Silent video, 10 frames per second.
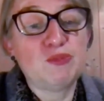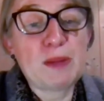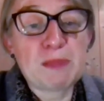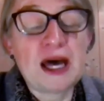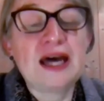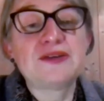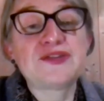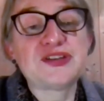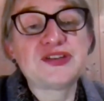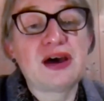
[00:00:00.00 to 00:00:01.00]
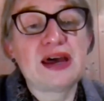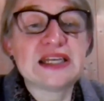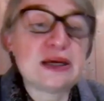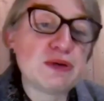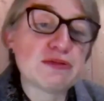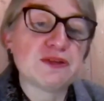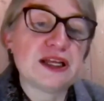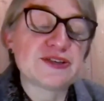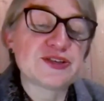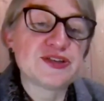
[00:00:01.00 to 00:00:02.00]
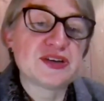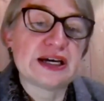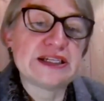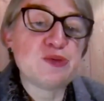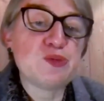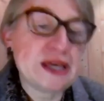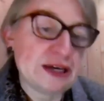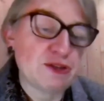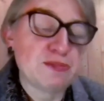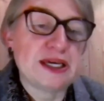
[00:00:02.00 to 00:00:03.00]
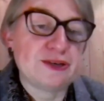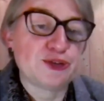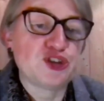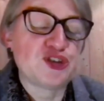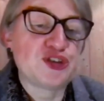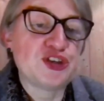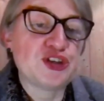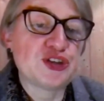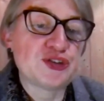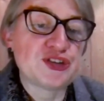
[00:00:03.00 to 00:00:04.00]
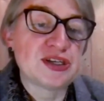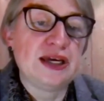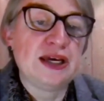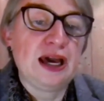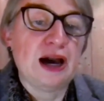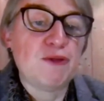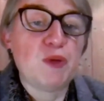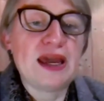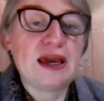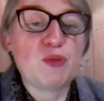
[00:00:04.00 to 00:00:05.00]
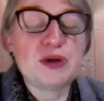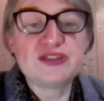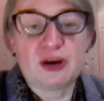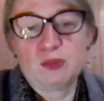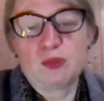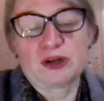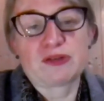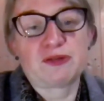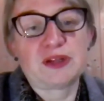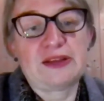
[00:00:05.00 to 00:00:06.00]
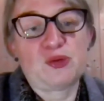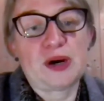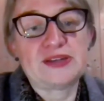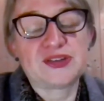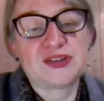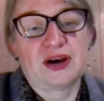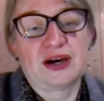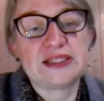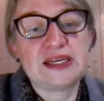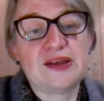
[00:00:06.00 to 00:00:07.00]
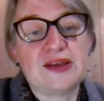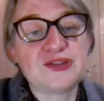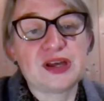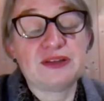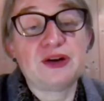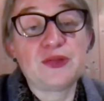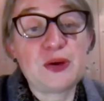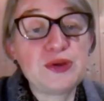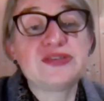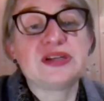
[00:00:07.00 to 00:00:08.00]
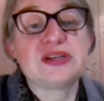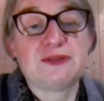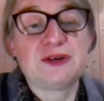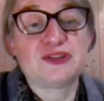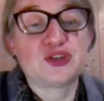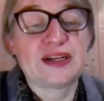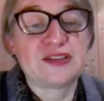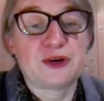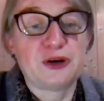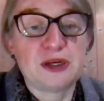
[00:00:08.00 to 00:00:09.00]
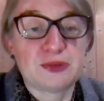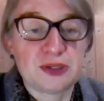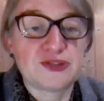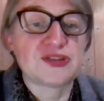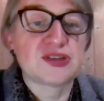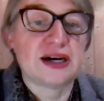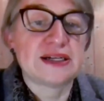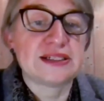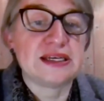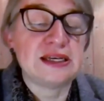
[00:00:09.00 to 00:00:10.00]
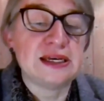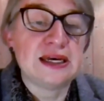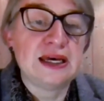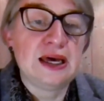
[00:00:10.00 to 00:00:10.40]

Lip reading: we're part of society, we reflect society, we have to make conscious decisions of where we don't want to reflect the way society is. And, you know, there is significant transphobia in society.